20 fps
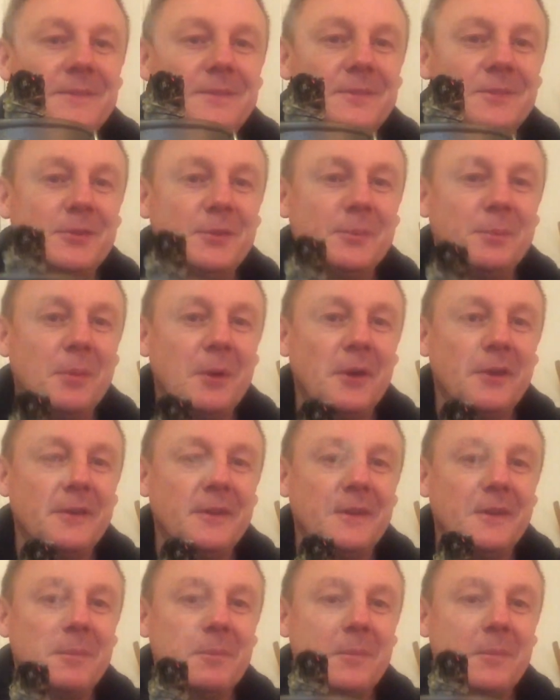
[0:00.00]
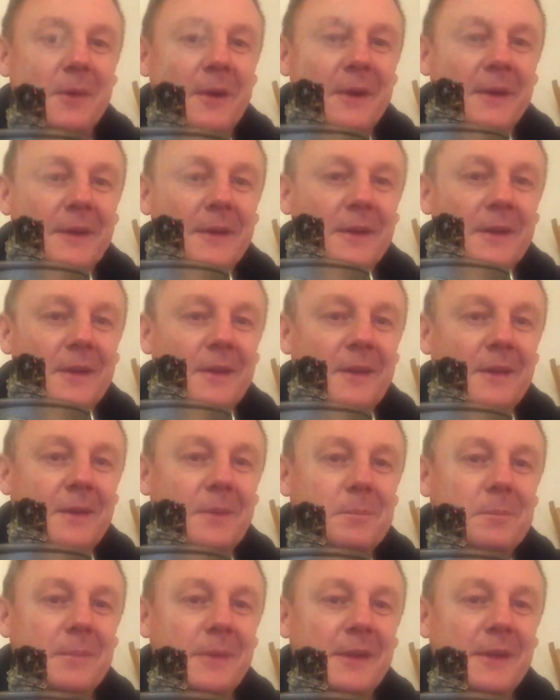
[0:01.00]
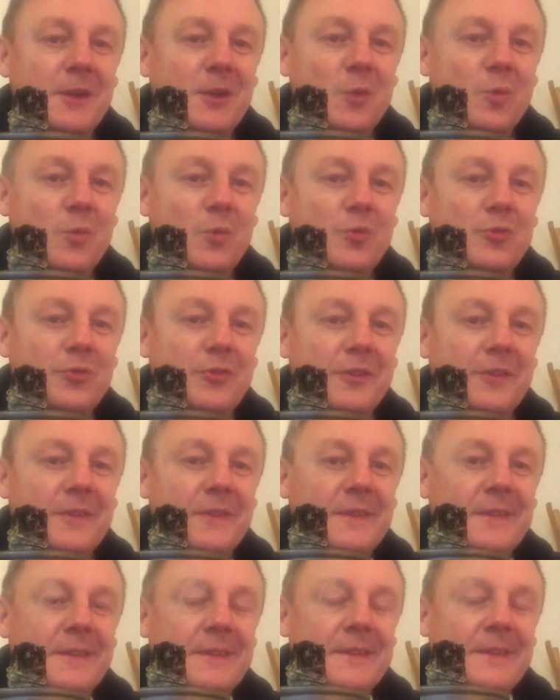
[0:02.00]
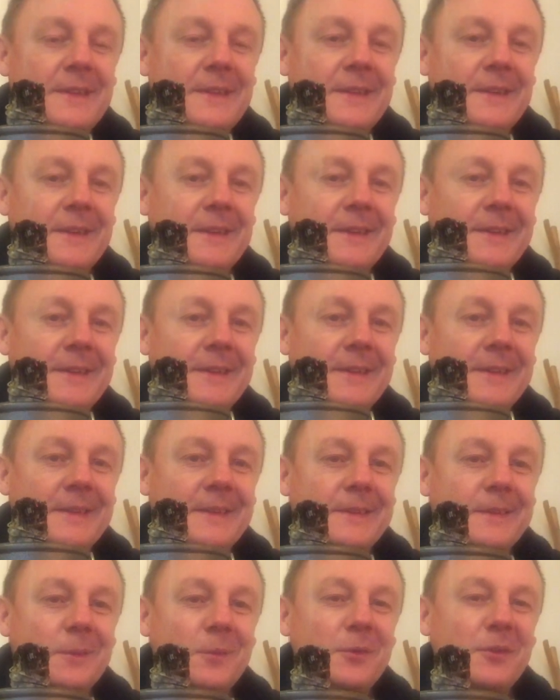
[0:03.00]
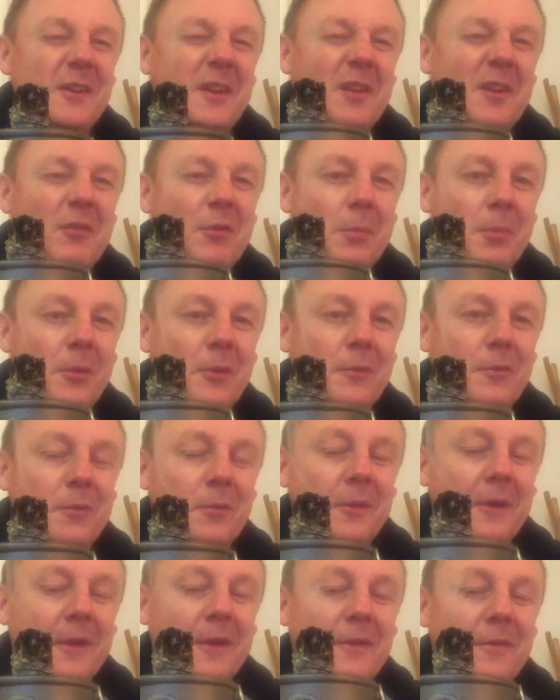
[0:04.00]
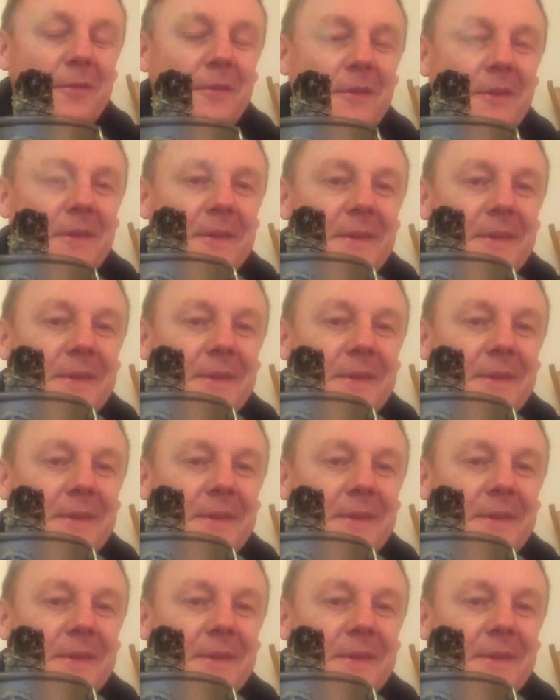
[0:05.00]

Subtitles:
She's burning in my mini cauldron. There was another beautiful gift.